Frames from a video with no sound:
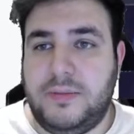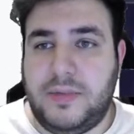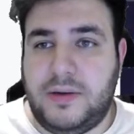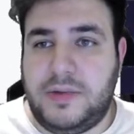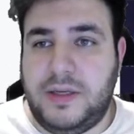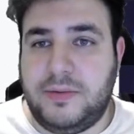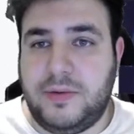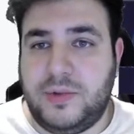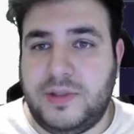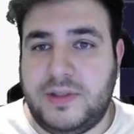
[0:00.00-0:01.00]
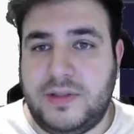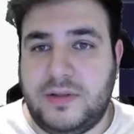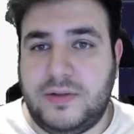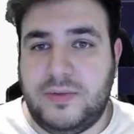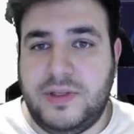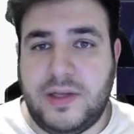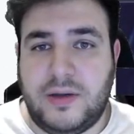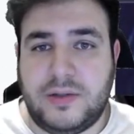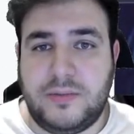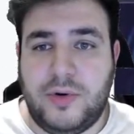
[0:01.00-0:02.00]
people with
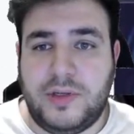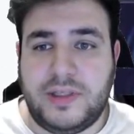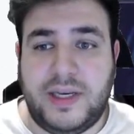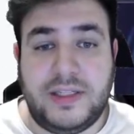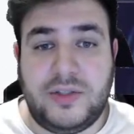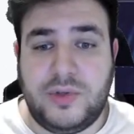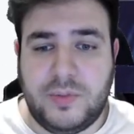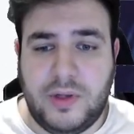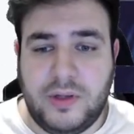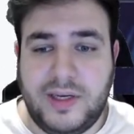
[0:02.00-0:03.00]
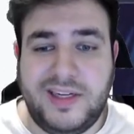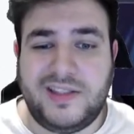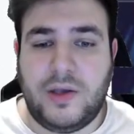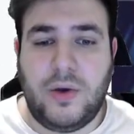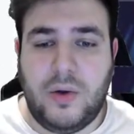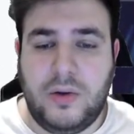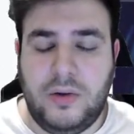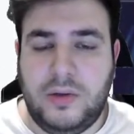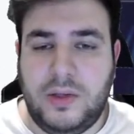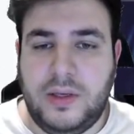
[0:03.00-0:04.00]
3,000 points against you as well, and it's
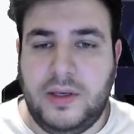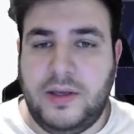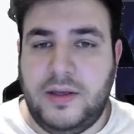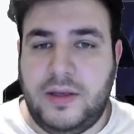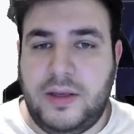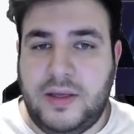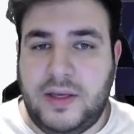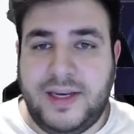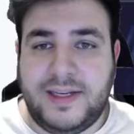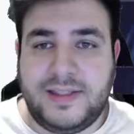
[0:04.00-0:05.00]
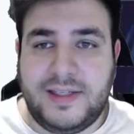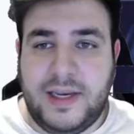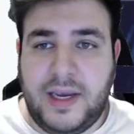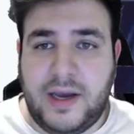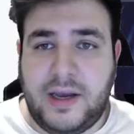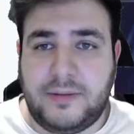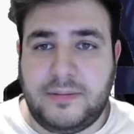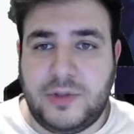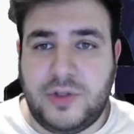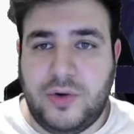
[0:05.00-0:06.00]
all against an AI.
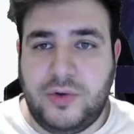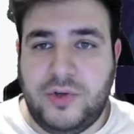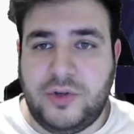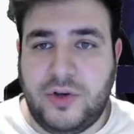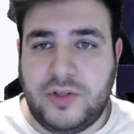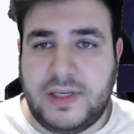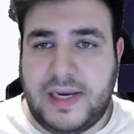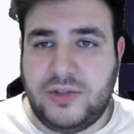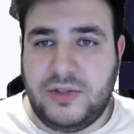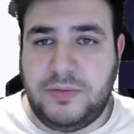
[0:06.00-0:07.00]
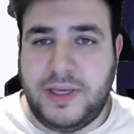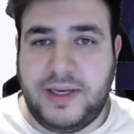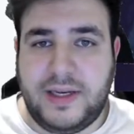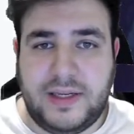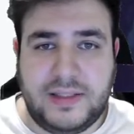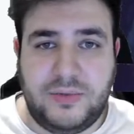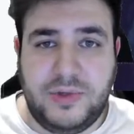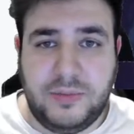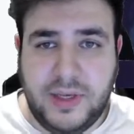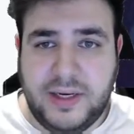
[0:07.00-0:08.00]
So you're not actually playing against real
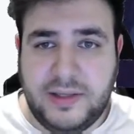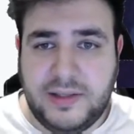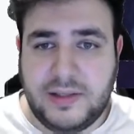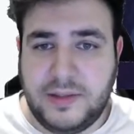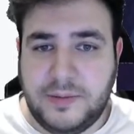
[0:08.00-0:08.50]
players.